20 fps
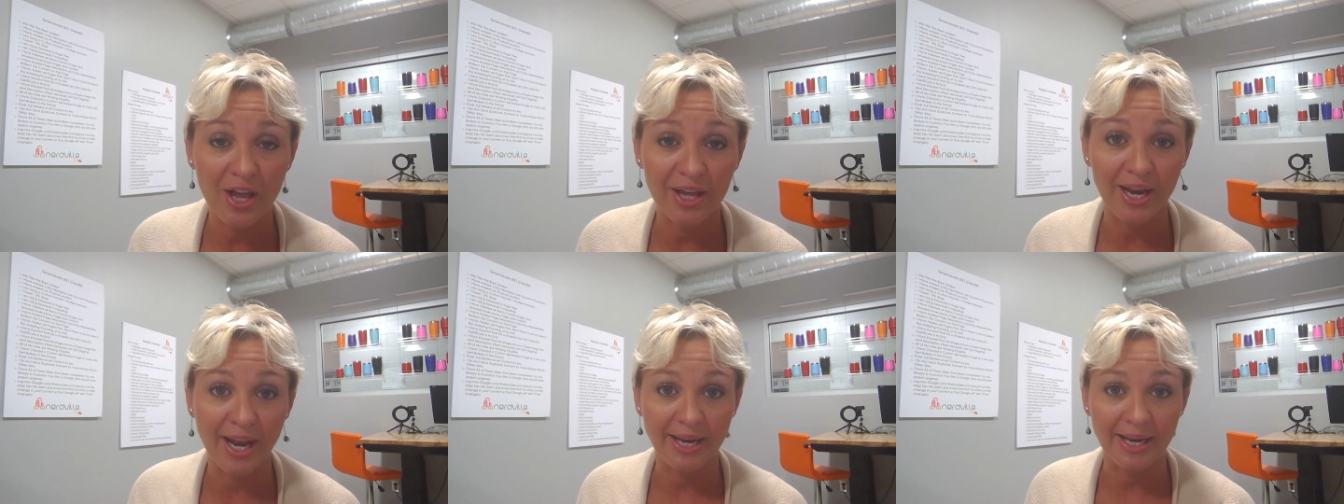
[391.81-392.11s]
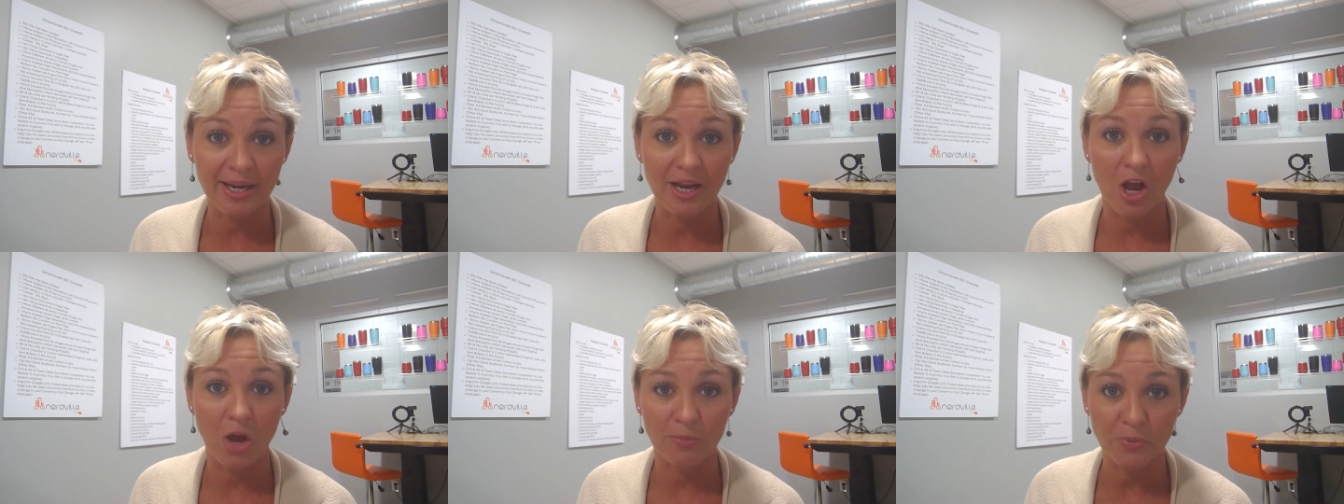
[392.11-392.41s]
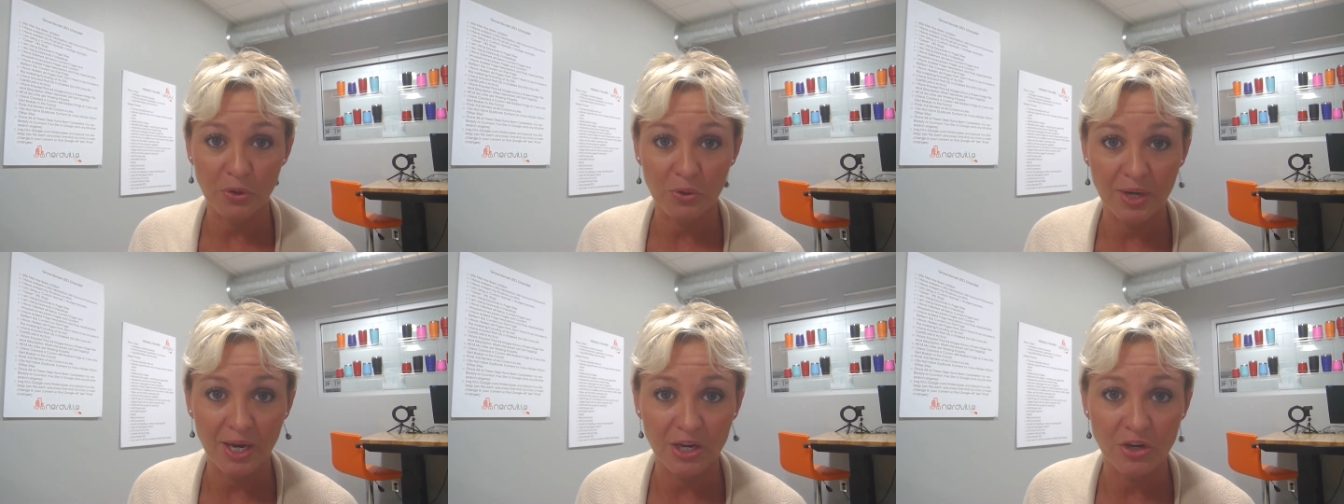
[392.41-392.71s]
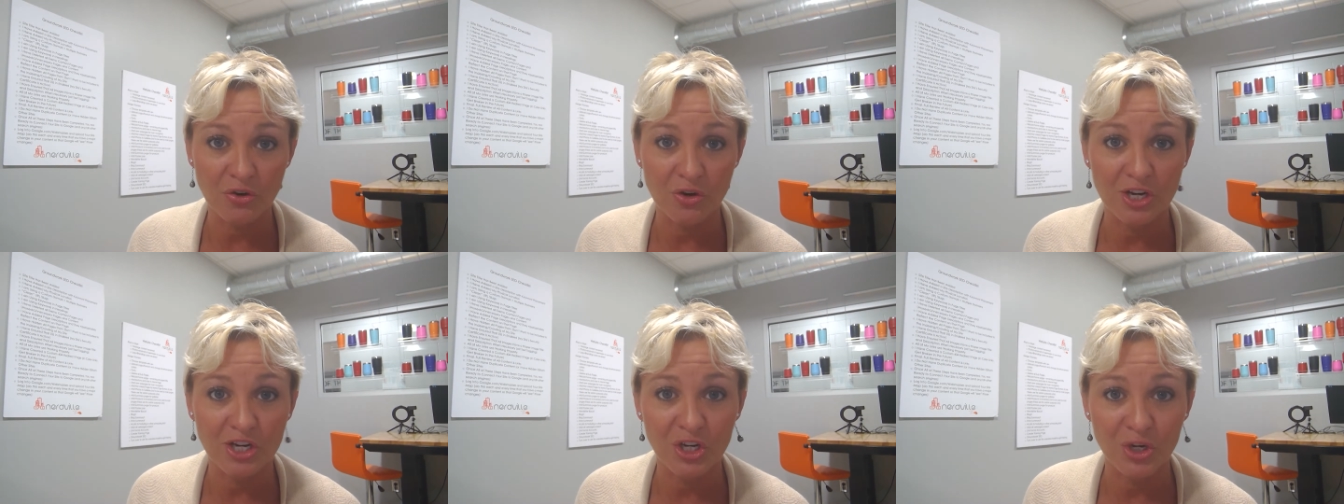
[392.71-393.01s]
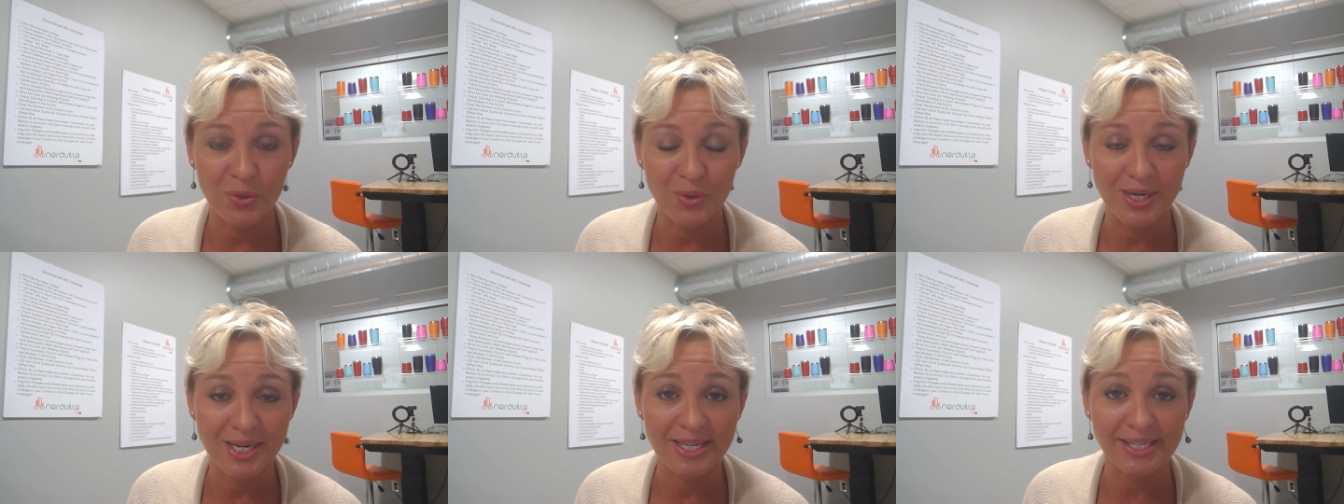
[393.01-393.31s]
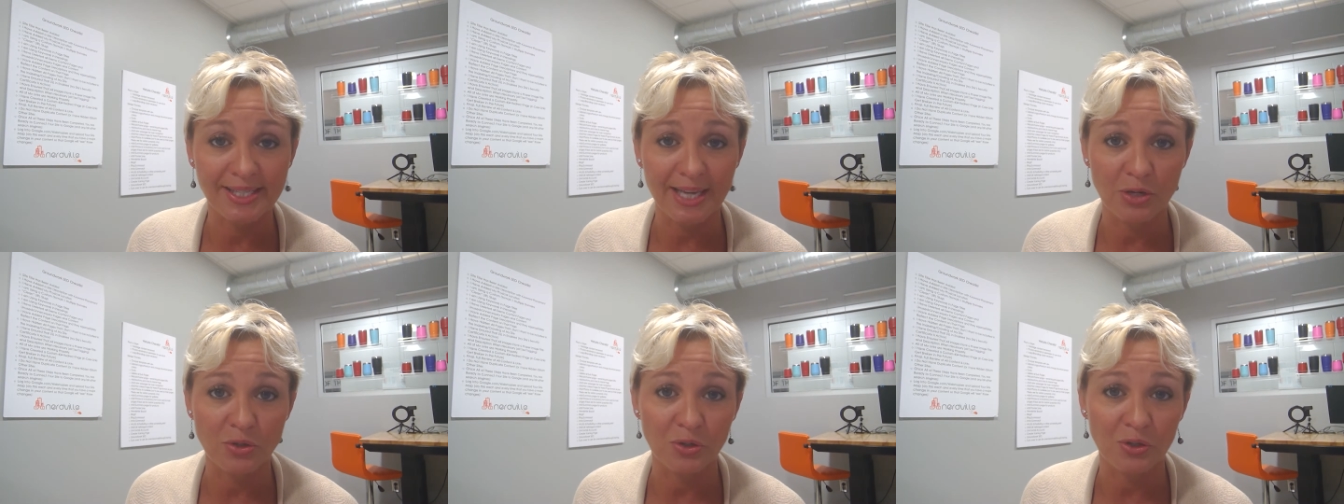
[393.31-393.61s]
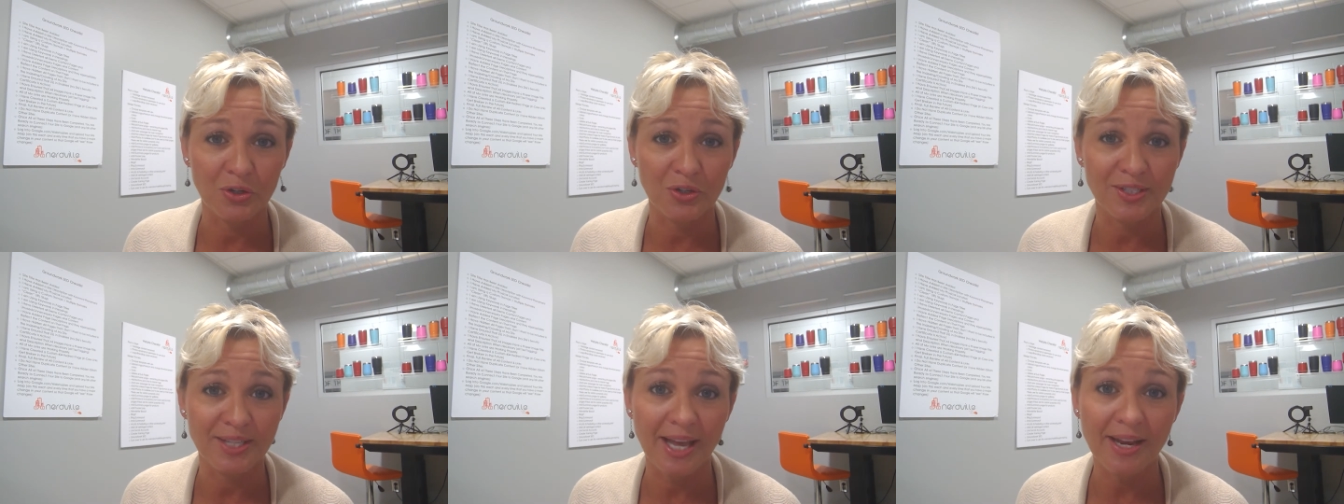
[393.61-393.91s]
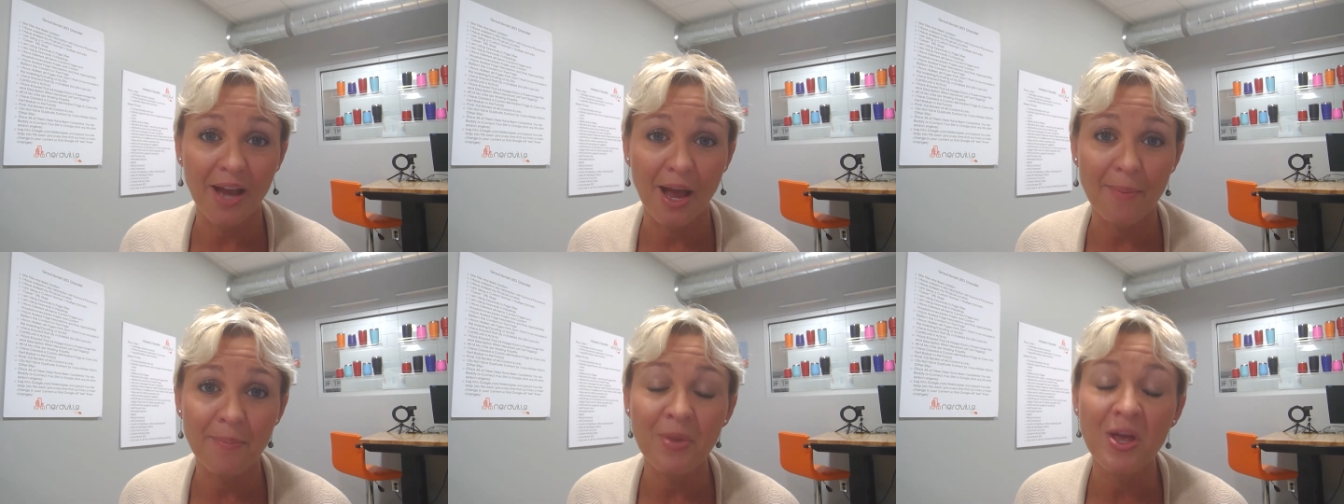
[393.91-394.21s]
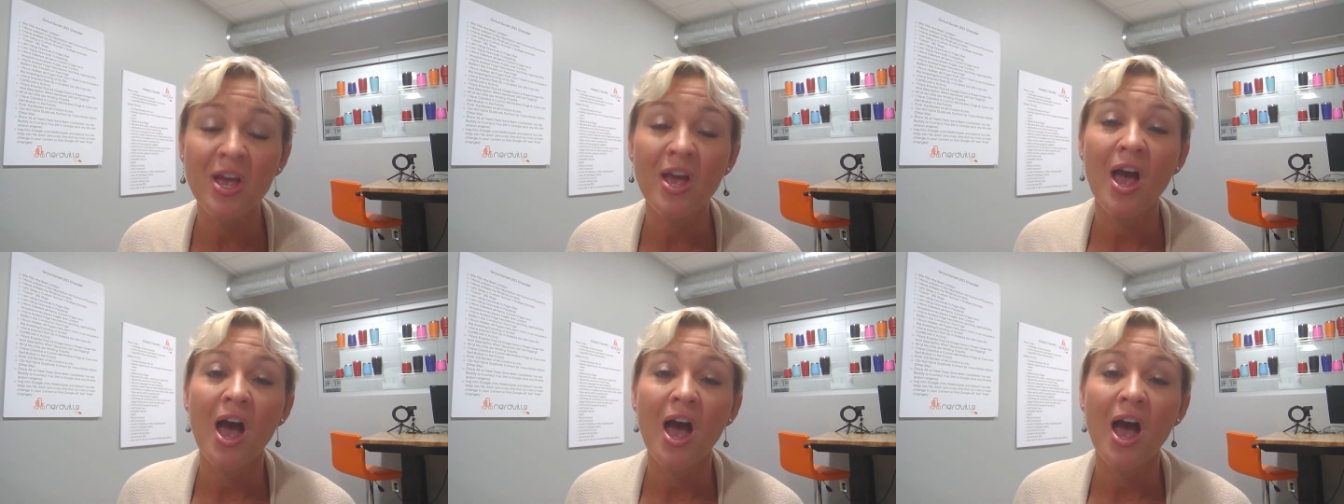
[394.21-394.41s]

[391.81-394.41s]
and I can help you get your Acuity scheduler set up.